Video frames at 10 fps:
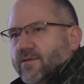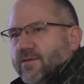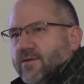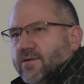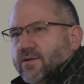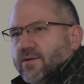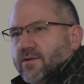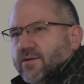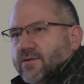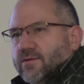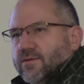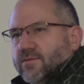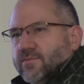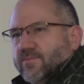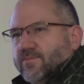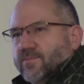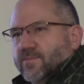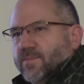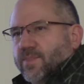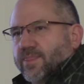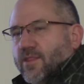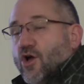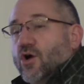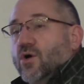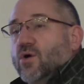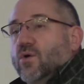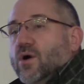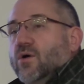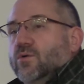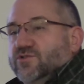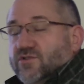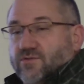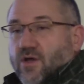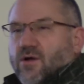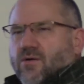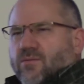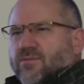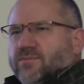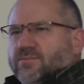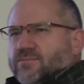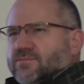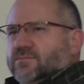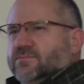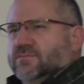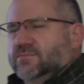stuffed it with loose insulation. Oh, oh, just, oh. Yes.